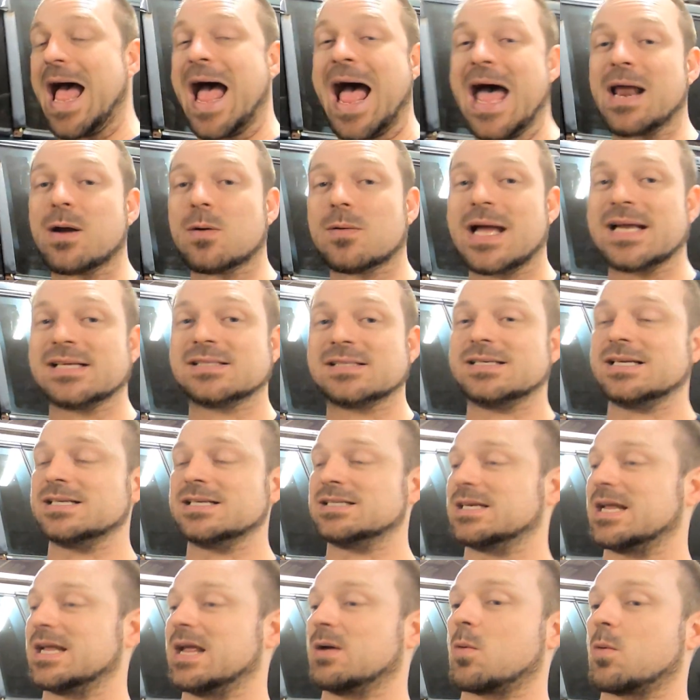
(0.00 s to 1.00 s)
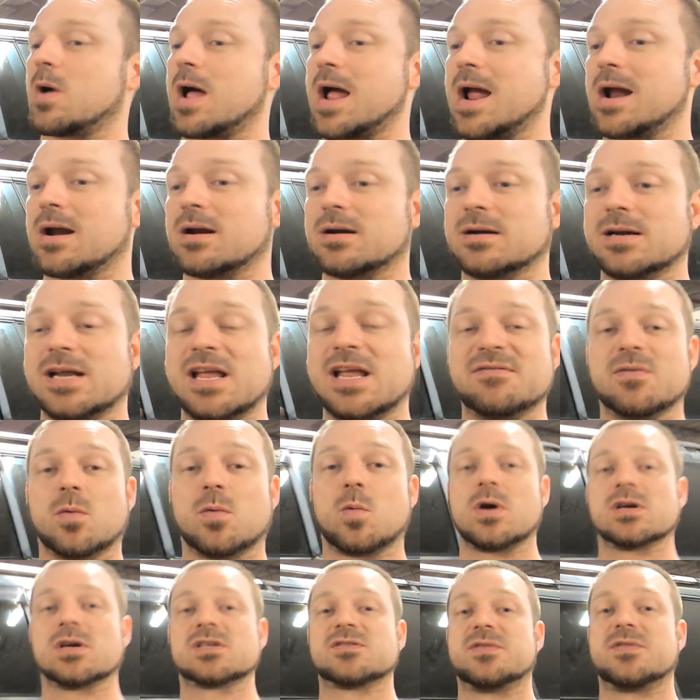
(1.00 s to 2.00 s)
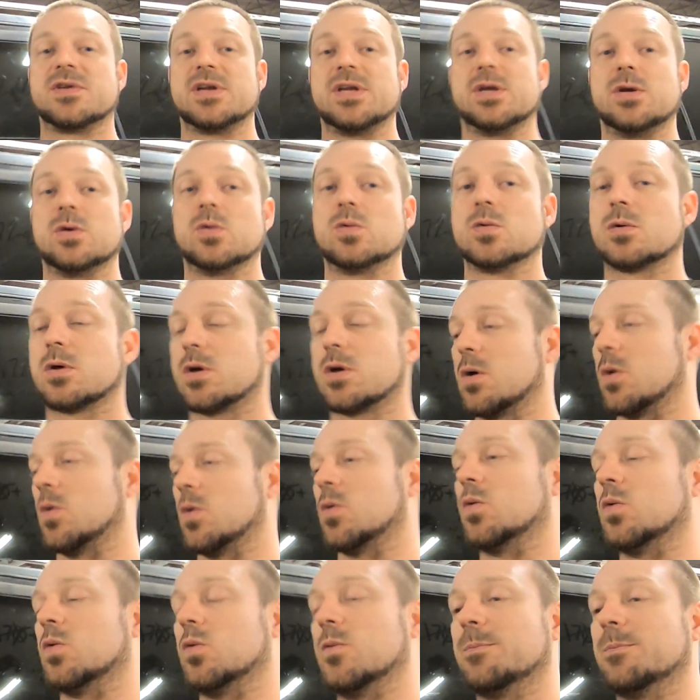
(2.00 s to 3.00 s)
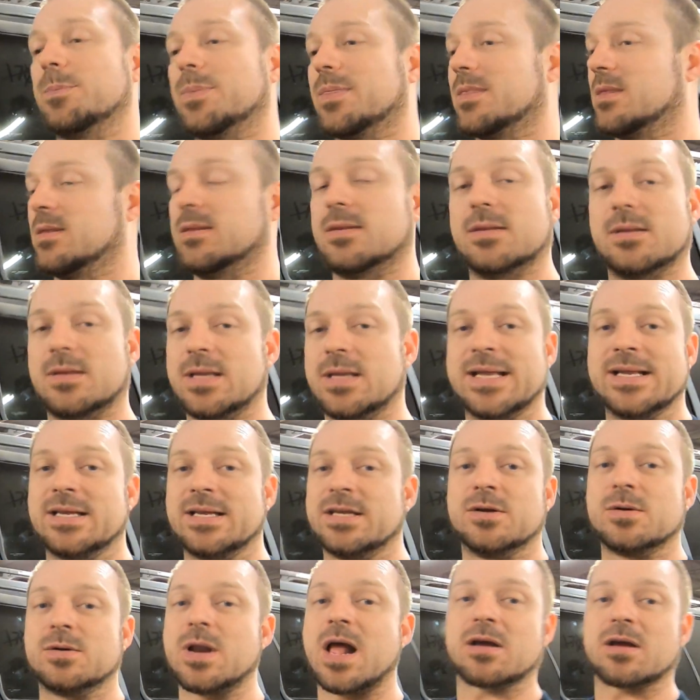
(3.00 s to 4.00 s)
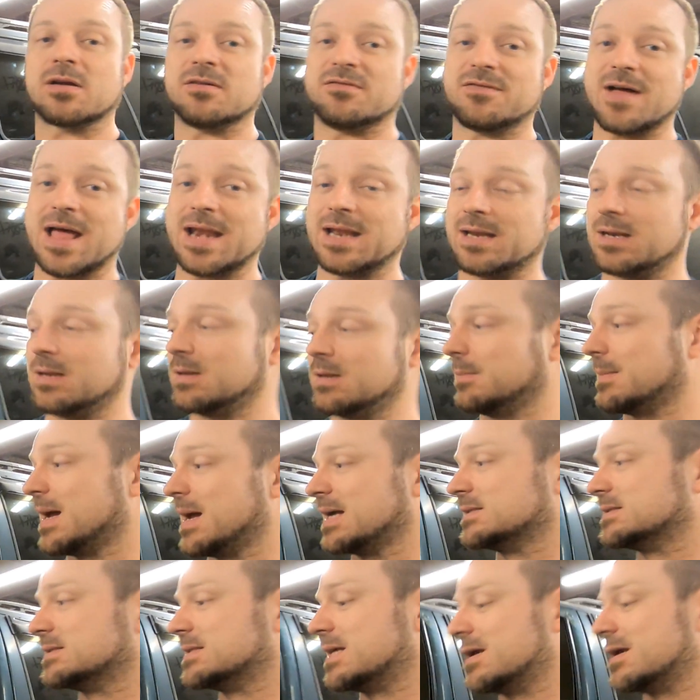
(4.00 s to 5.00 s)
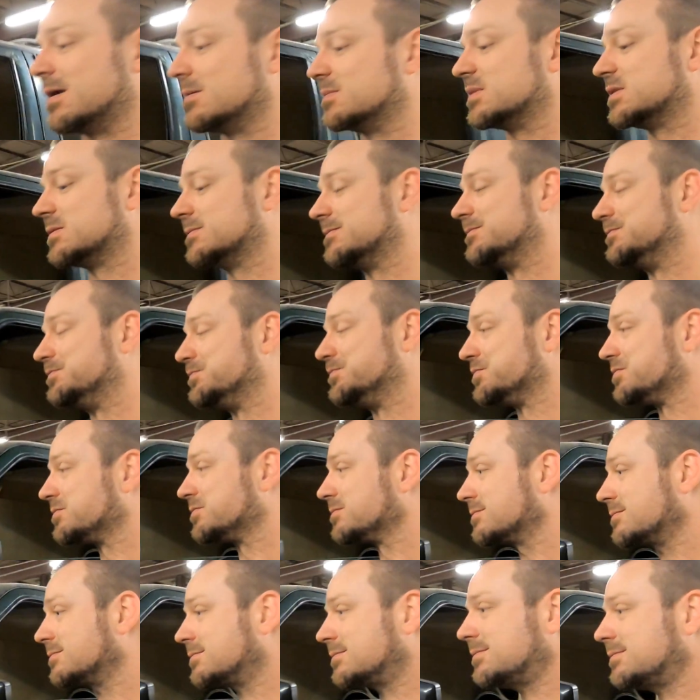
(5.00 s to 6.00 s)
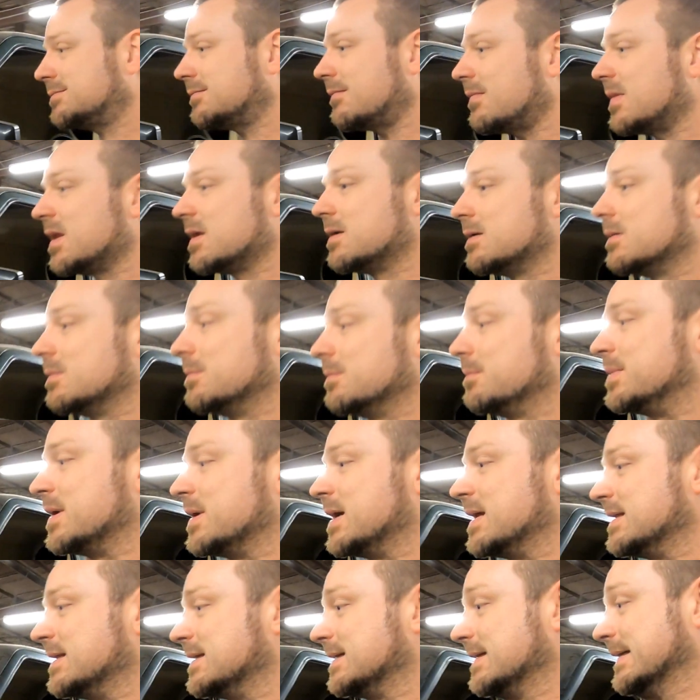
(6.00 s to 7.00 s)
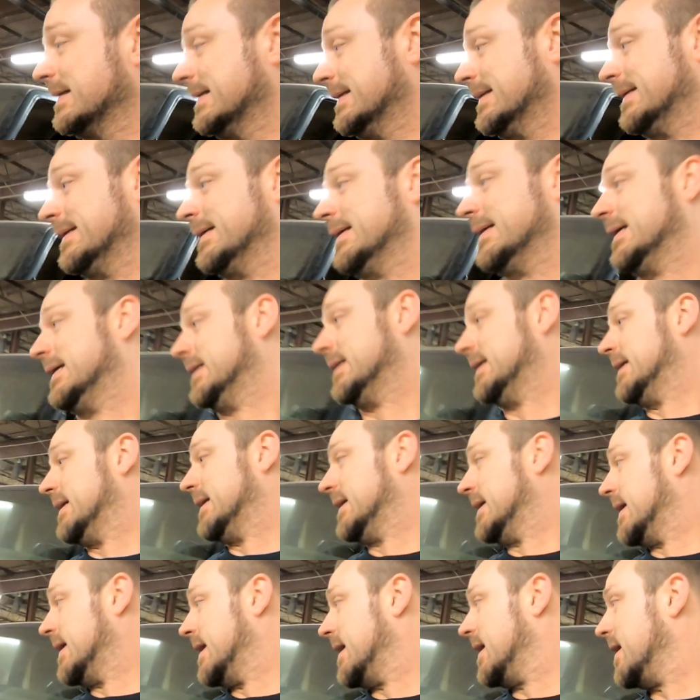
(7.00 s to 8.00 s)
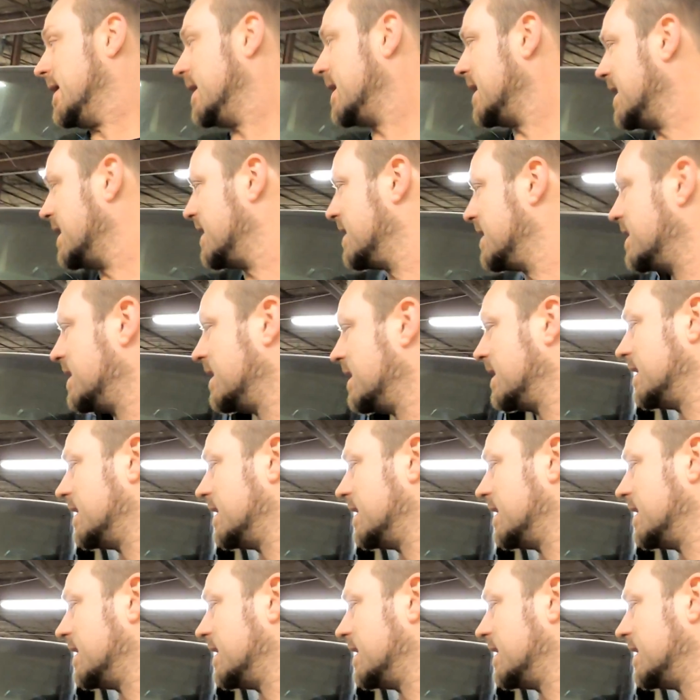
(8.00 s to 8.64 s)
I don't like CCA wire. If it works for you, cool. You're not gonna find it in any of my setups. But I